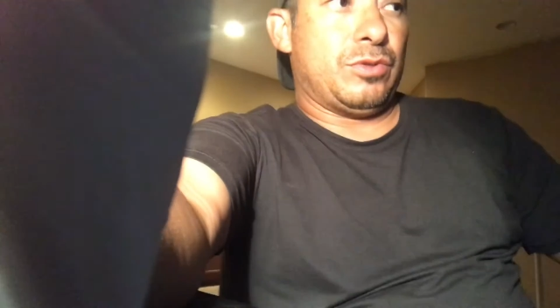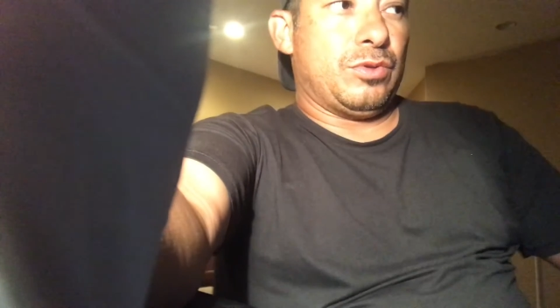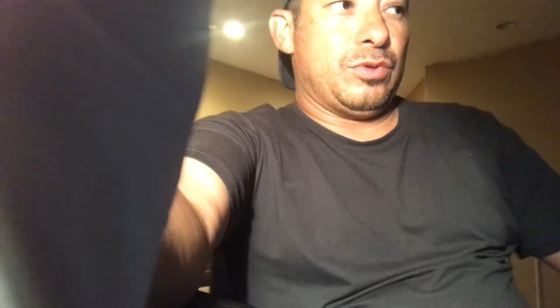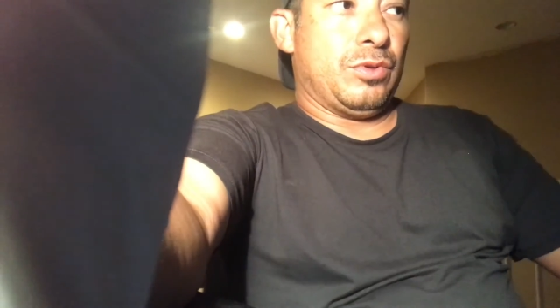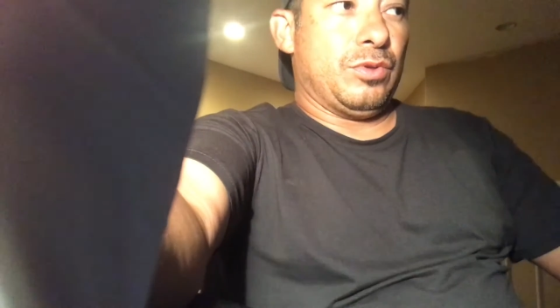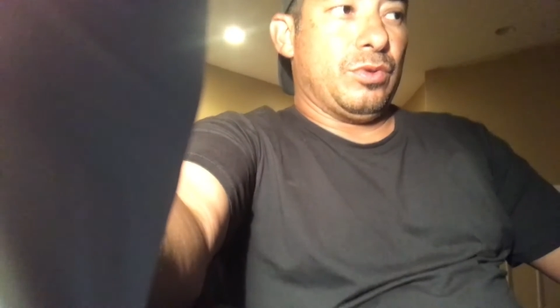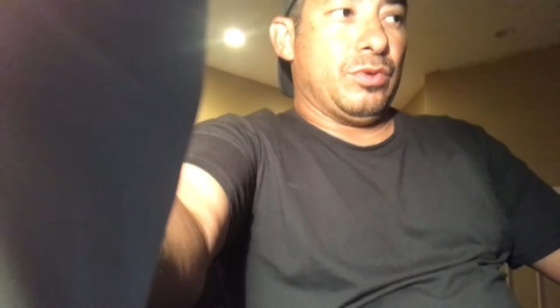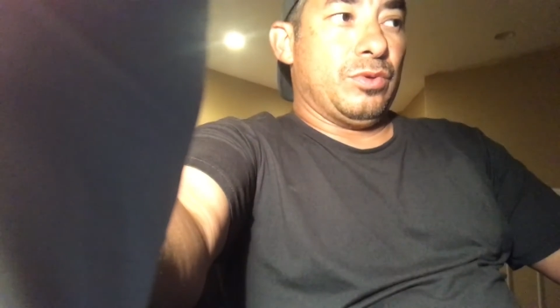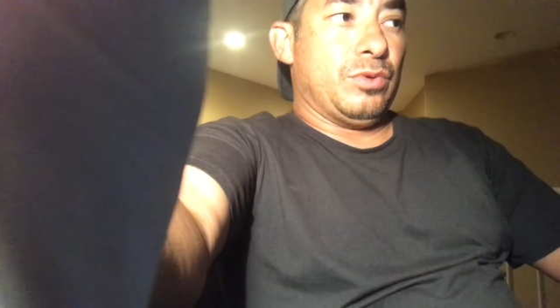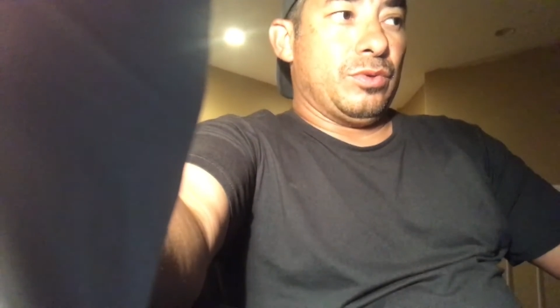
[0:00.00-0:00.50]

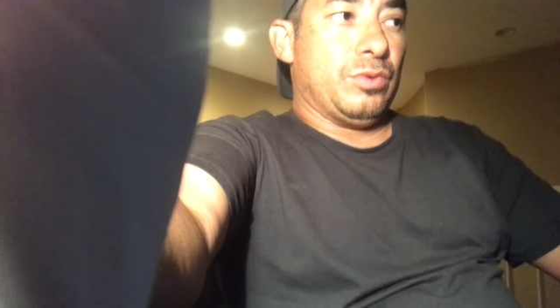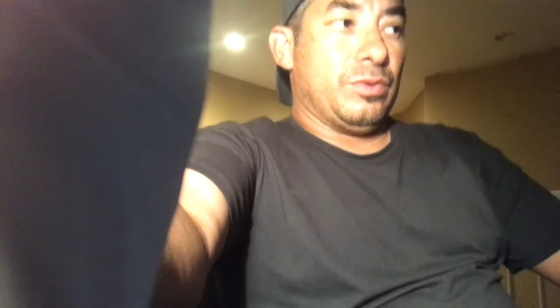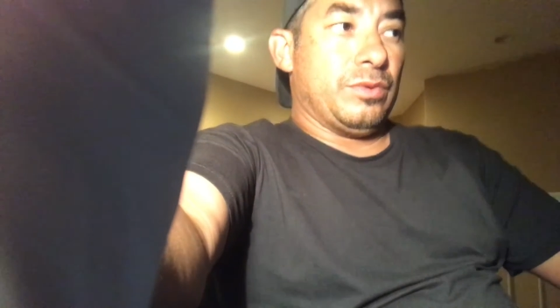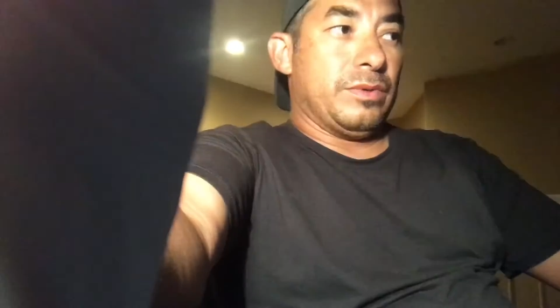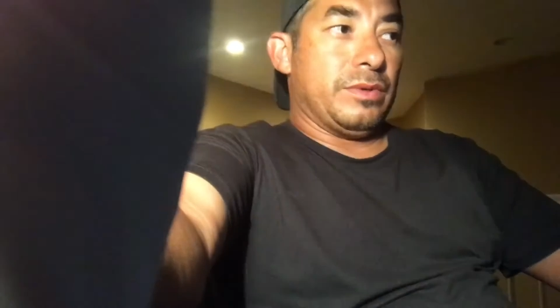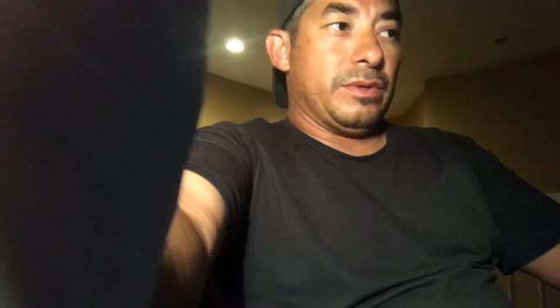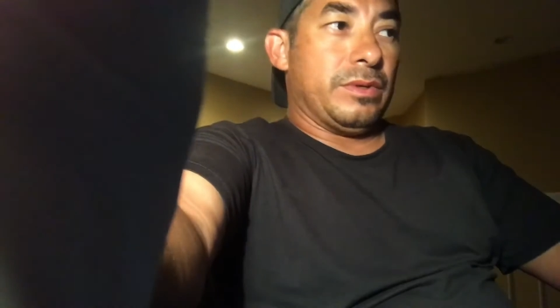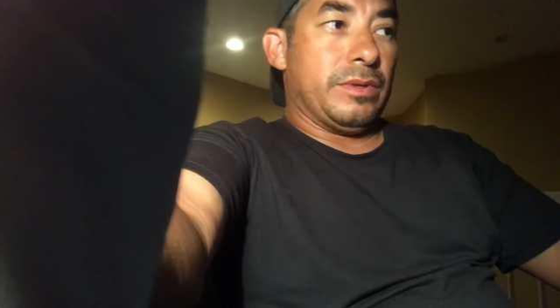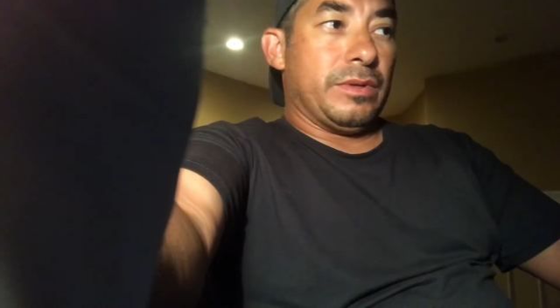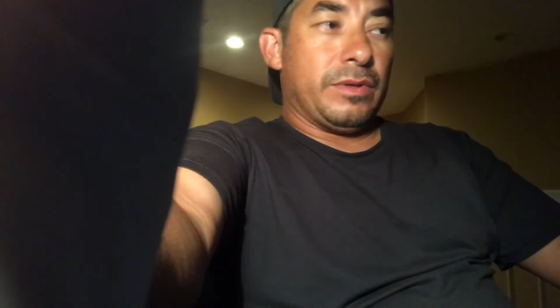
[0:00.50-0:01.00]
to
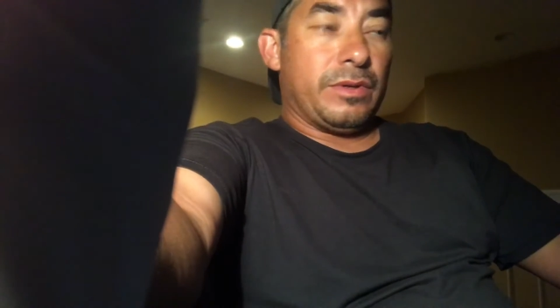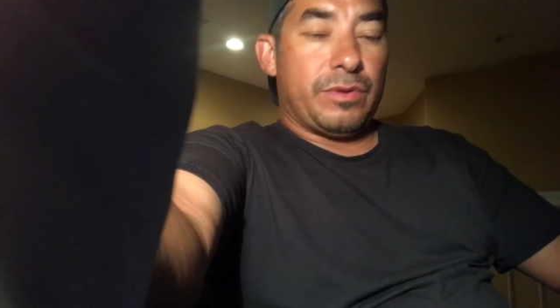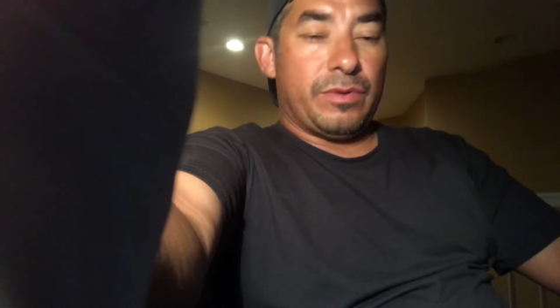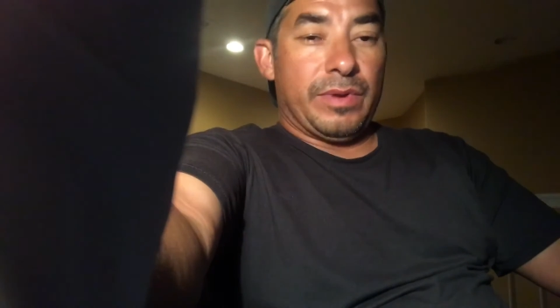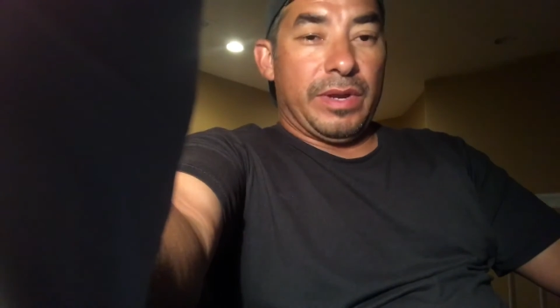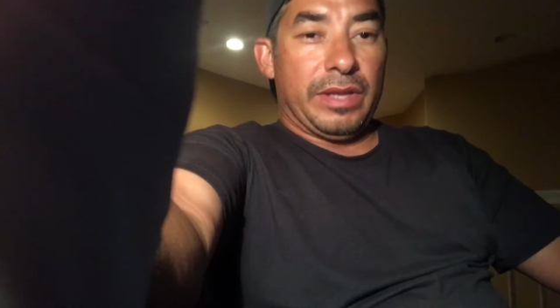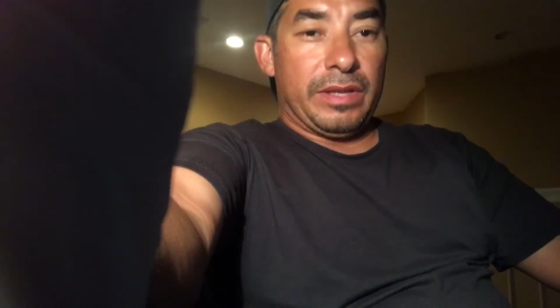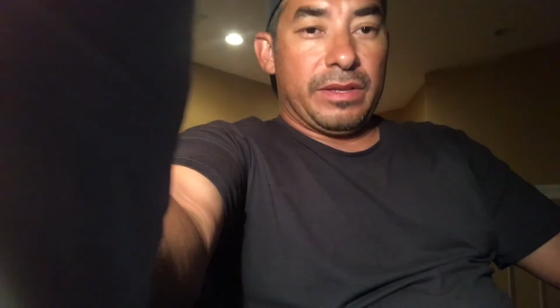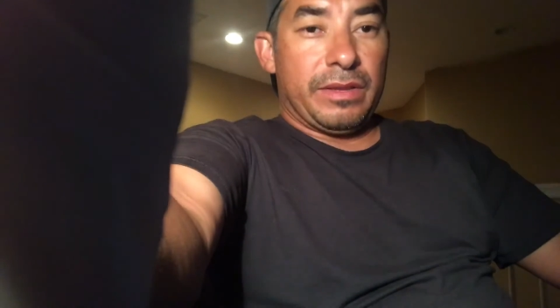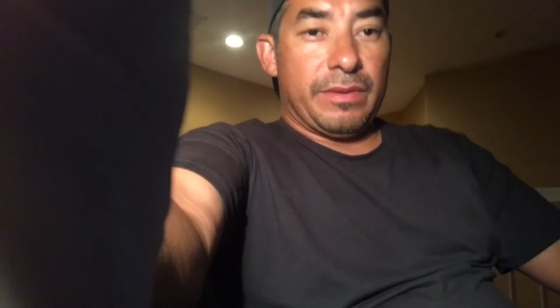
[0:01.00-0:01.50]

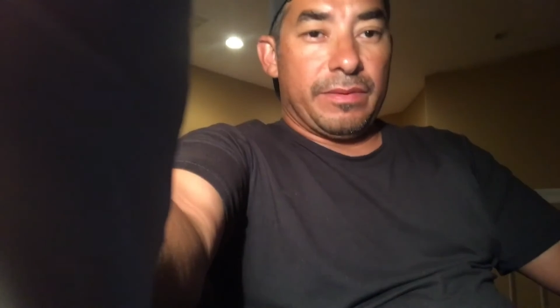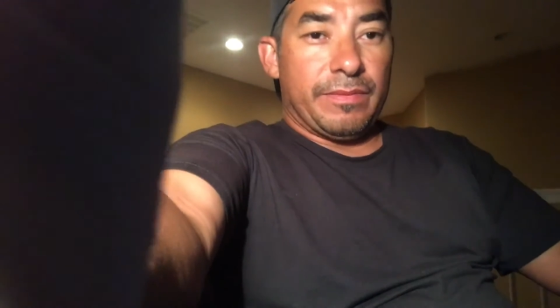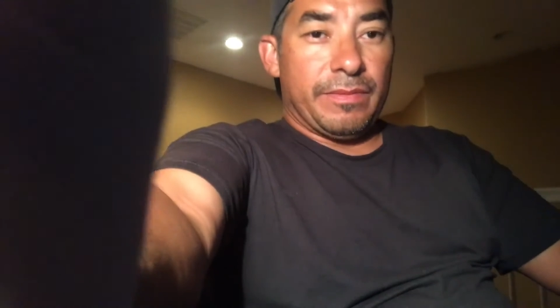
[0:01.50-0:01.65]
create